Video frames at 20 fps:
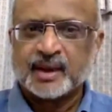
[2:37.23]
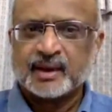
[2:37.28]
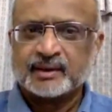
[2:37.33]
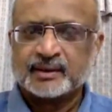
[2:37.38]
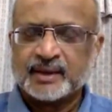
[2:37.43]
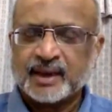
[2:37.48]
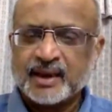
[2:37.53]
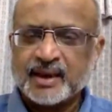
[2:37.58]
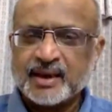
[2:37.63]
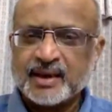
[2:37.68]

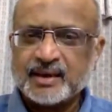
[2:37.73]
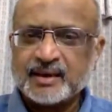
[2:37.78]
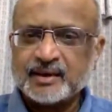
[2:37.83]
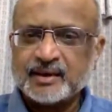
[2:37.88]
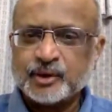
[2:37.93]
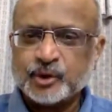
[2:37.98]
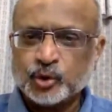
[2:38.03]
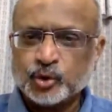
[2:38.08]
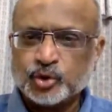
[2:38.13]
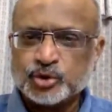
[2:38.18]
They
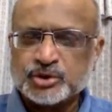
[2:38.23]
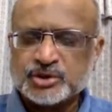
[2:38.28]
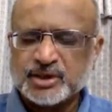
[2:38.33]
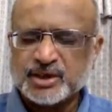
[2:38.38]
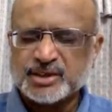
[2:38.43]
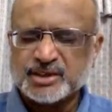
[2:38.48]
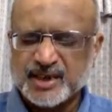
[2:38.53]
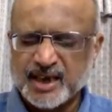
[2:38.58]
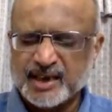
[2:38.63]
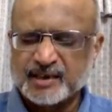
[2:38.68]
use the
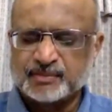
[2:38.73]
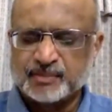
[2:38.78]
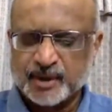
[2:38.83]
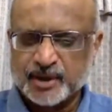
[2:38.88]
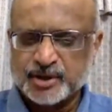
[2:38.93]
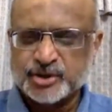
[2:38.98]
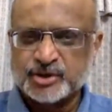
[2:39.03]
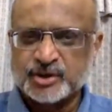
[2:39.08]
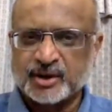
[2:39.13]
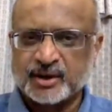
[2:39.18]
state
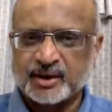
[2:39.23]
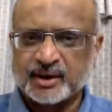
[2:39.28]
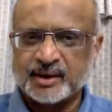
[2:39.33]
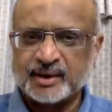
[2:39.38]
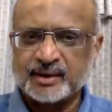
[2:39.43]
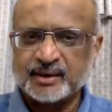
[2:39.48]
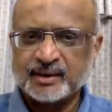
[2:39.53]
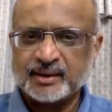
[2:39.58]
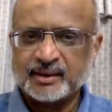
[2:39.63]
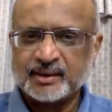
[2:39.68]
machinery
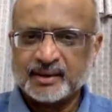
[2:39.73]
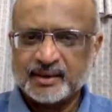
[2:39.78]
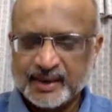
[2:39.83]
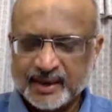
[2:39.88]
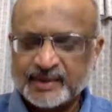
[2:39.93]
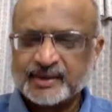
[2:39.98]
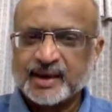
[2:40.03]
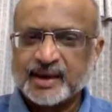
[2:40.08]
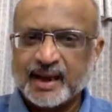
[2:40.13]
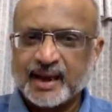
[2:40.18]

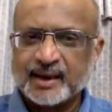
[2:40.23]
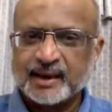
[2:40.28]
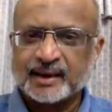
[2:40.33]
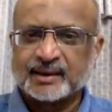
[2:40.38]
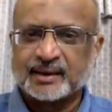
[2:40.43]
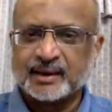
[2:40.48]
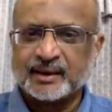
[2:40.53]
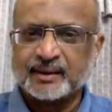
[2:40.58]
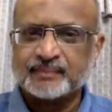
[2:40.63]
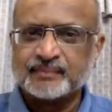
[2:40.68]

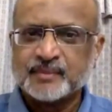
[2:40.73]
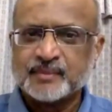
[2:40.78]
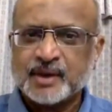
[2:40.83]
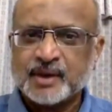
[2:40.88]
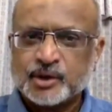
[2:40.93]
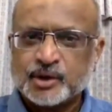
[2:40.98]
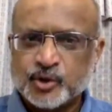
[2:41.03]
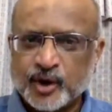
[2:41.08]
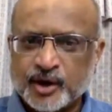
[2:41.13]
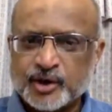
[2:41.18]
indirectly
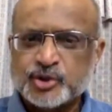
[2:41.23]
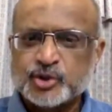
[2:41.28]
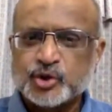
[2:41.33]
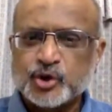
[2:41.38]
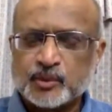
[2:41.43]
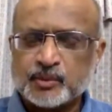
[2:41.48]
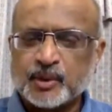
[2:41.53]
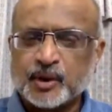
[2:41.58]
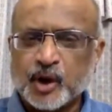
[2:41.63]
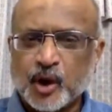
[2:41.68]
to ensure
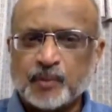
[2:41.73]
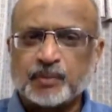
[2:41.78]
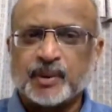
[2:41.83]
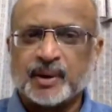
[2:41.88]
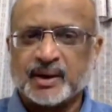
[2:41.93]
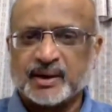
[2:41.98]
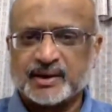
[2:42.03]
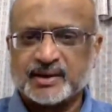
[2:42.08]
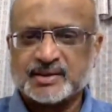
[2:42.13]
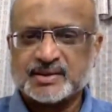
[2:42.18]

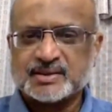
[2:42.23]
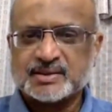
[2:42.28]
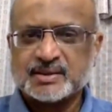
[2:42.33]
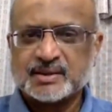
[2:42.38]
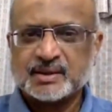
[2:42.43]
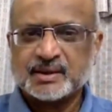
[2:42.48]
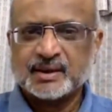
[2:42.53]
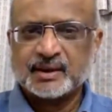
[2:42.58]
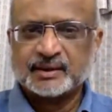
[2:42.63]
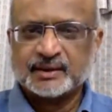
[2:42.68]
monopolies.
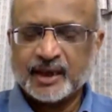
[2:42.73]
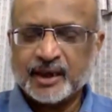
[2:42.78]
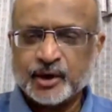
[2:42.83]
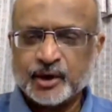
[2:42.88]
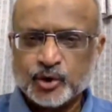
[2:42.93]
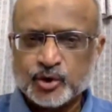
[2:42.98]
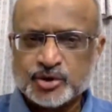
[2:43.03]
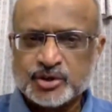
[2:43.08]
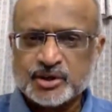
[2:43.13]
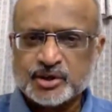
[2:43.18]
They
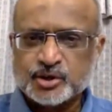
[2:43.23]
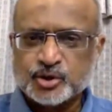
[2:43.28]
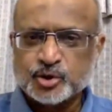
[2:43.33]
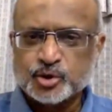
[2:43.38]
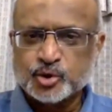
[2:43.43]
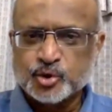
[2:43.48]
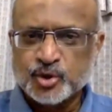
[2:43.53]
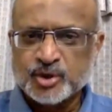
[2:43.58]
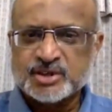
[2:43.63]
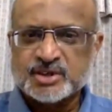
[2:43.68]
use it to
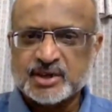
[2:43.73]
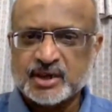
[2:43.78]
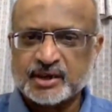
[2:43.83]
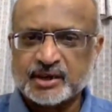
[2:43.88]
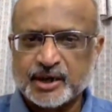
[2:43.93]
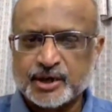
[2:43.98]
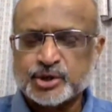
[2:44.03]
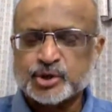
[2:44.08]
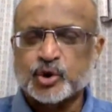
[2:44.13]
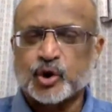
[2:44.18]
twist and
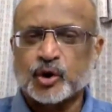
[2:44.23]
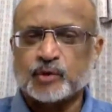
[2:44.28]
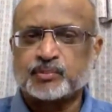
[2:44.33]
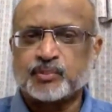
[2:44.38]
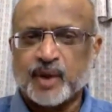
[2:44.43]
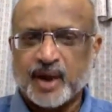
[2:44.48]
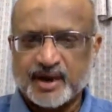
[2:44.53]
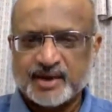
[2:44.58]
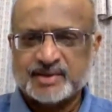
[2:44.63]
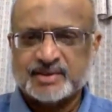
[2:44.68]
distort
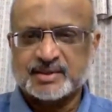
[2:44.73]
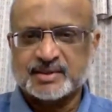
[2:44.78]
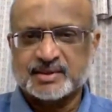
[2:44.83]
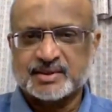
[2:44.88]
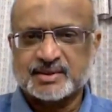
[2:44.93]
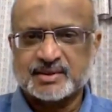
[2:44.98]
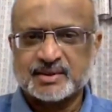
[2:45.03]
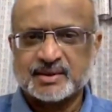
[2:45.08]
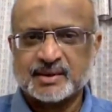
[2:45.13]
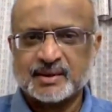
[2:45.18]

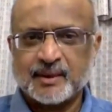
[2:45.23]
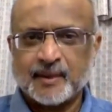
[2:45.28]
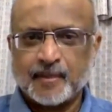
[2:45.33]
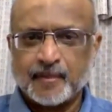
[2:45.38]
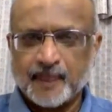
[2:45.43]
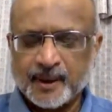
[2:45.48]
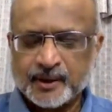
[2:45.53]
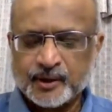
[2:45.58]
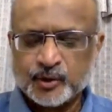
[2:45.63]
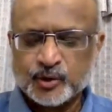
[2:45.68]
prices.
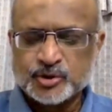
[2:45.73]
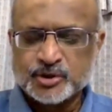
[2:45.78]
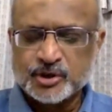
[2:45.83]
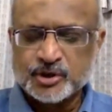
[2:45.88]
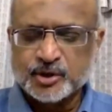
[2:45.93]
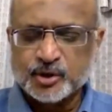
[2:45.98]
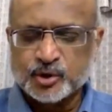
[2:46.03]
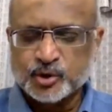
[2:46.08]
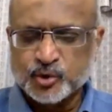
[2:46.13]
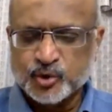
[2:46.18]
They use it
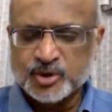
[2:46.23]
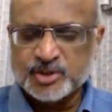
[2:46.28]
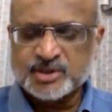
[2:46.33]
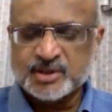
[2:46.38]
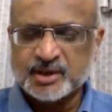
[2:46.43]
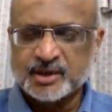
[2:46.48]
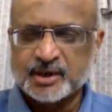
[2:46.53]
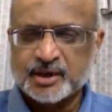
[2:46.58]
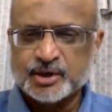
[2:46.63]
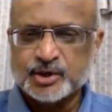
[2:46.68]
to twist
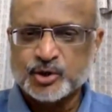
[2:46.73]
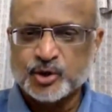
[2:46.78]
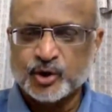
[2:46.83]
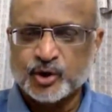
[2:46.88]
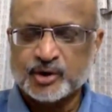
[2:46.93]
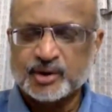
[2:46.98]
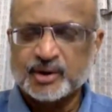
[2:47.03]
and distort